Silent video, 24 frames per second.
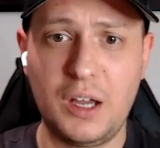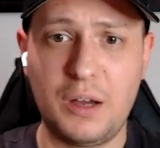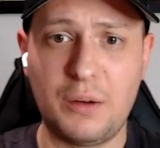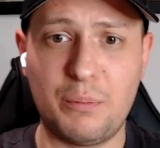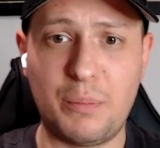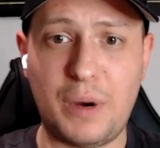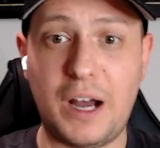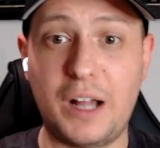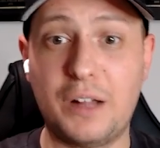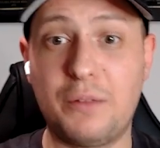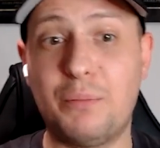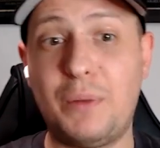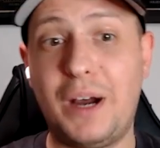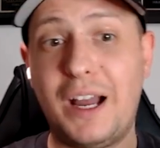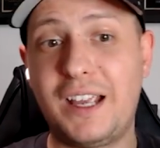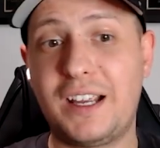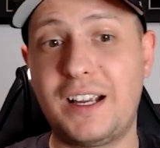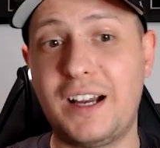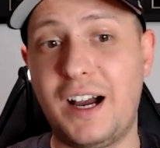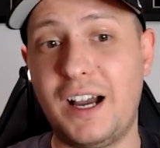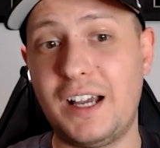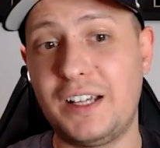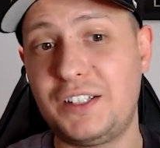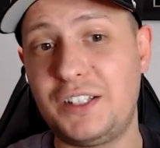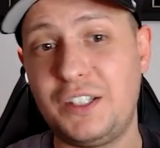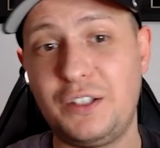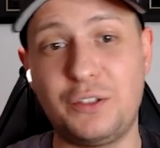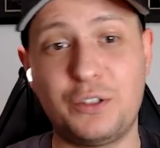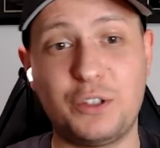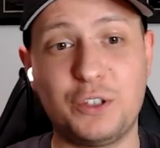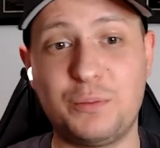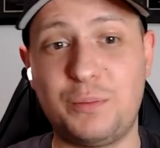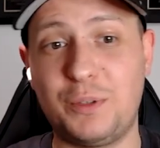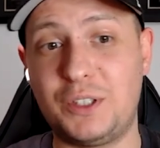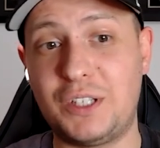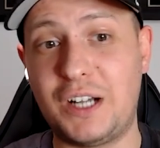But my guys in
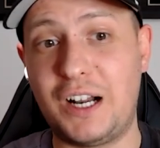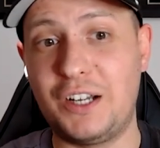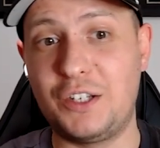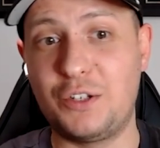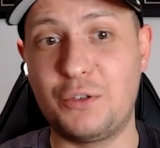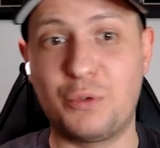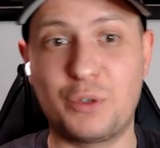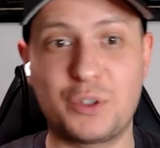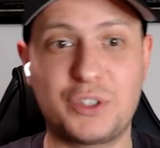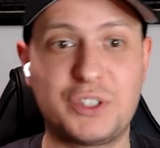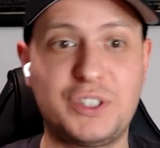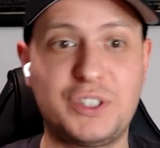hospitality were